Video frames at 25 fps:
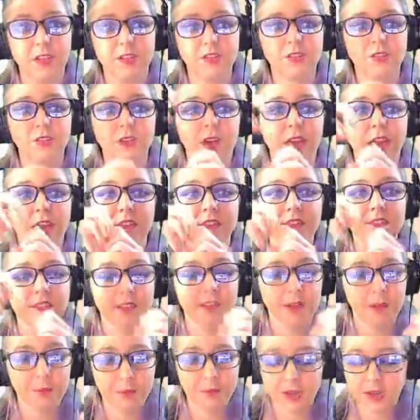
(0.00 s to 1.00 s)
So I have
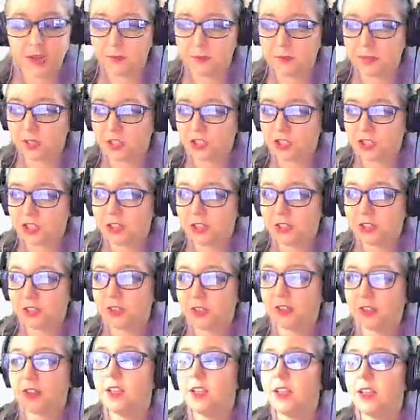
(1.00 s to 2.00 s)
separated a mixture.
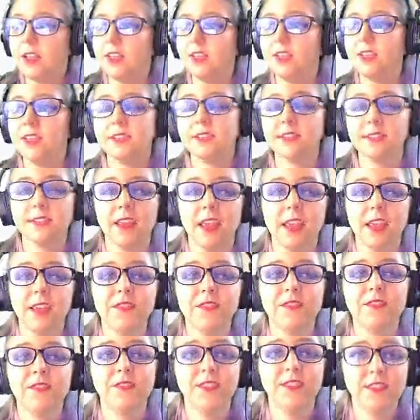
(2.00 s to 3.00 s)
This is a
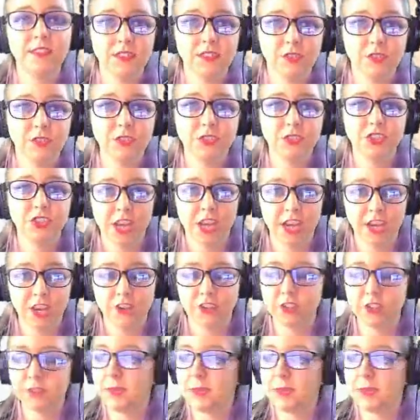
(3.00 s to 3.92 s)
physical change.